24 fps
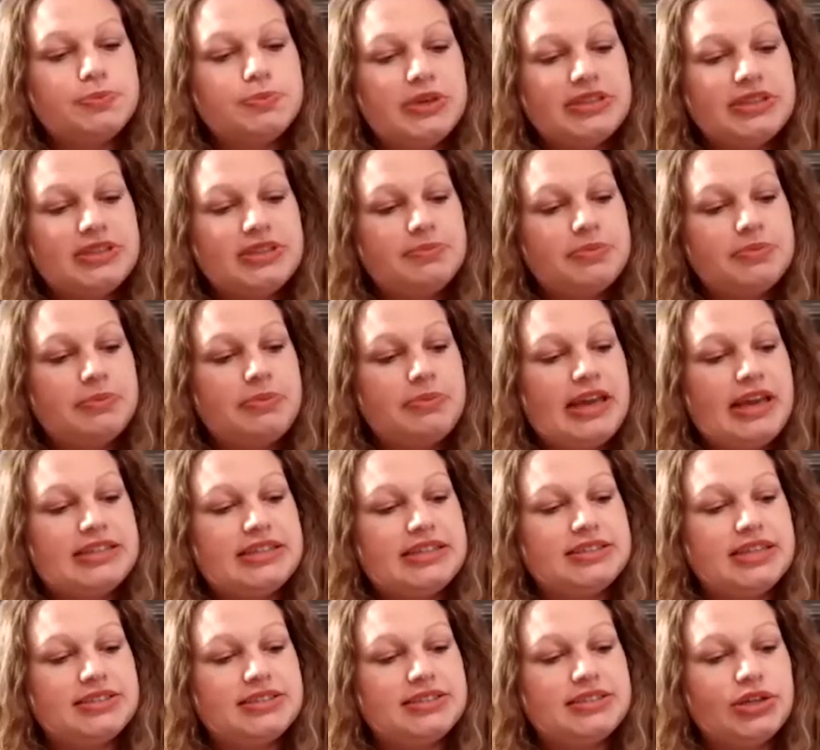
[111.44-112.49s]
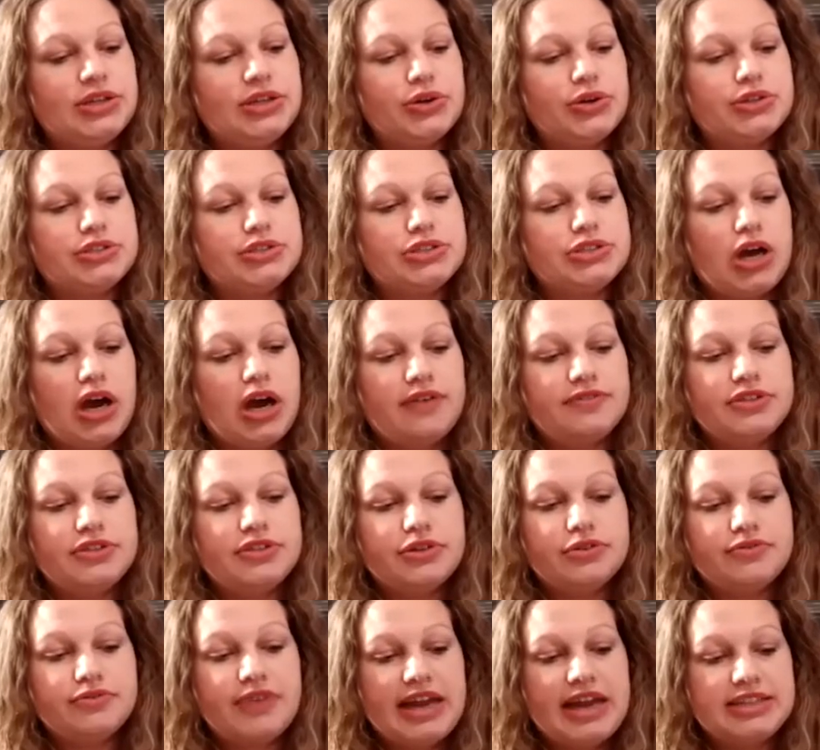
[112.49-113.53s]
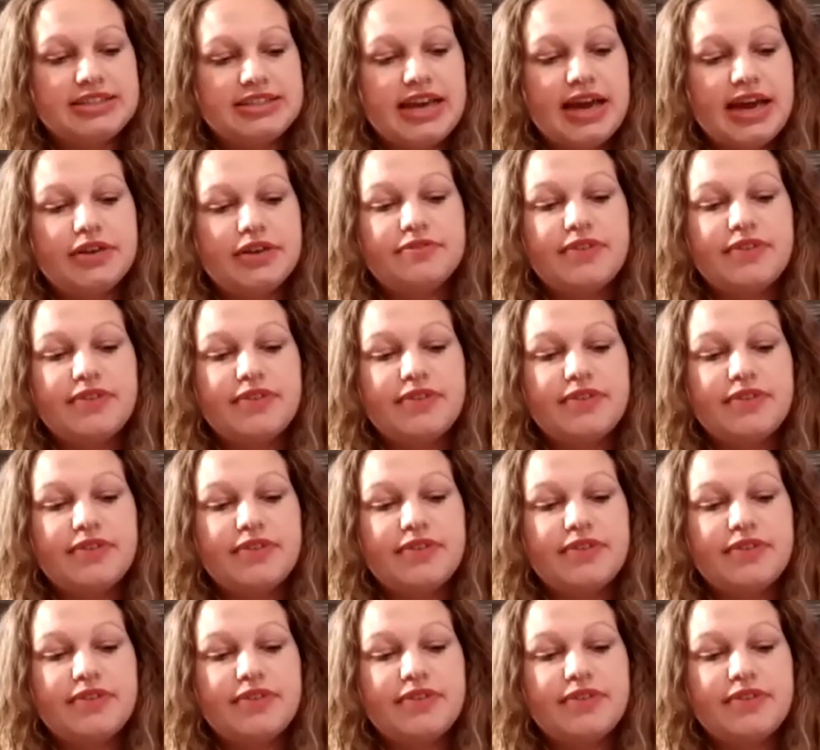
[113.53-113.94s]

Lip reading: picked up the pace as he heard a soft rat-a-tat,